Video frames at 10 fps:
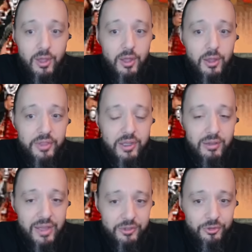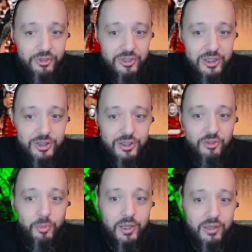The Collector's Edition
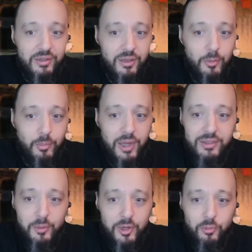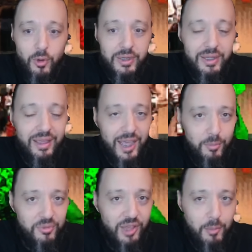is being done by Limited Run
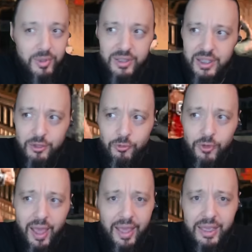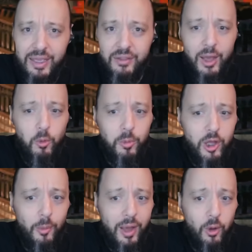Games, I believe, and that will
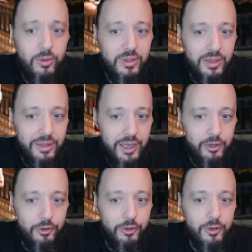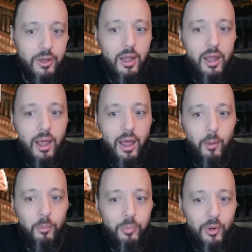come out later.
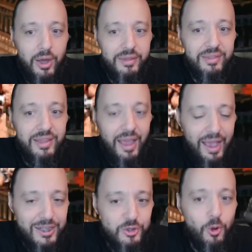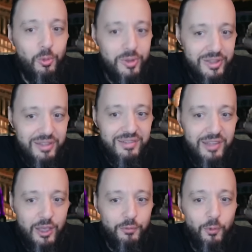But the actual release
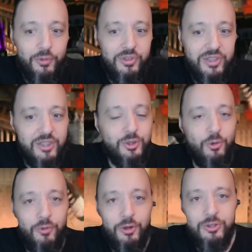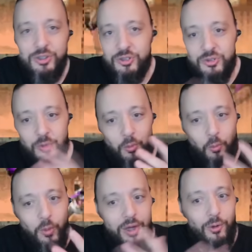date for the digital versions,
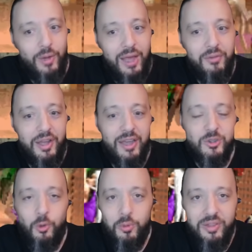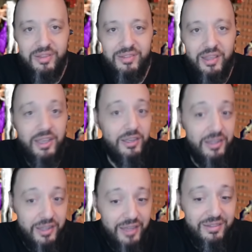we don't have an actual release date
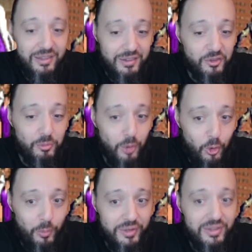yet to this moment.